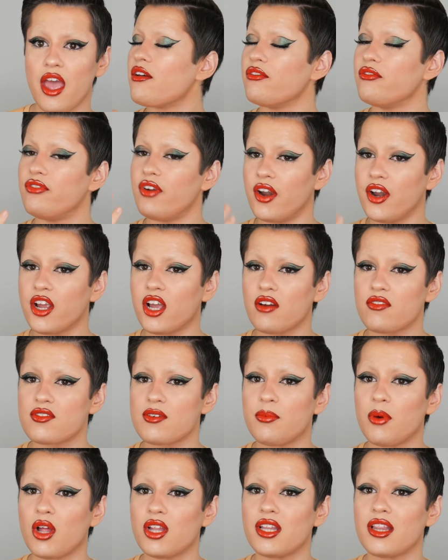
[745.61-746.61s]
very
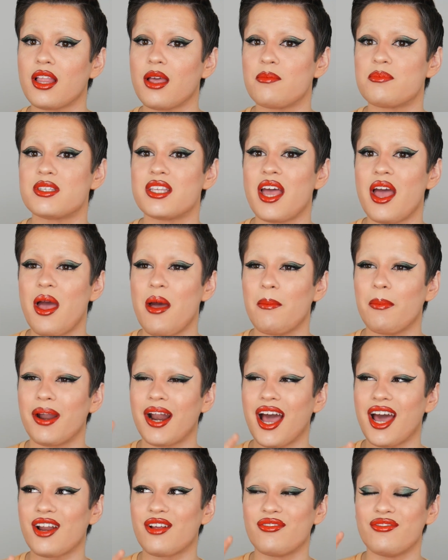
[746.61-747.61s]
comfortable on the lips, but
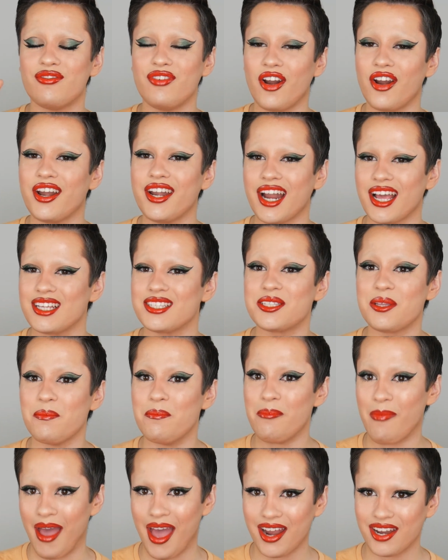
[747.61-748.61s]
had a very nice
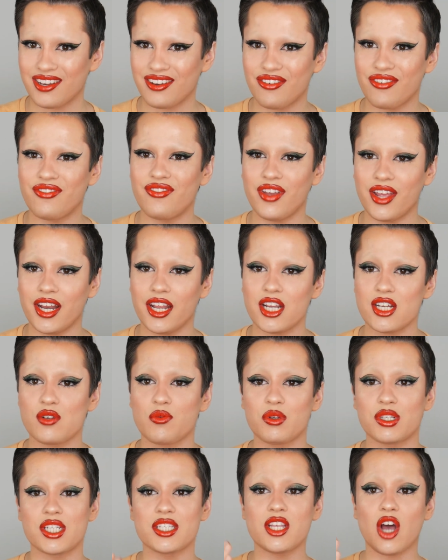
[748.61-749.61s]
matte finish,
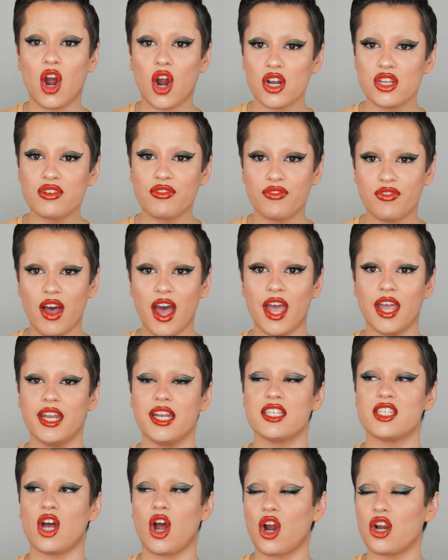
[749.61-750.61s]
which is hard to find.
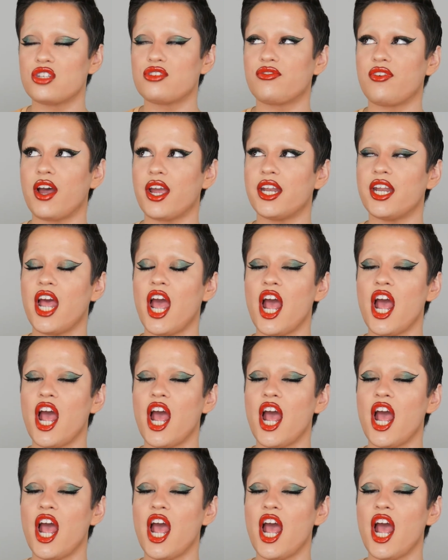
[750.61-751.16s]
It's hard to find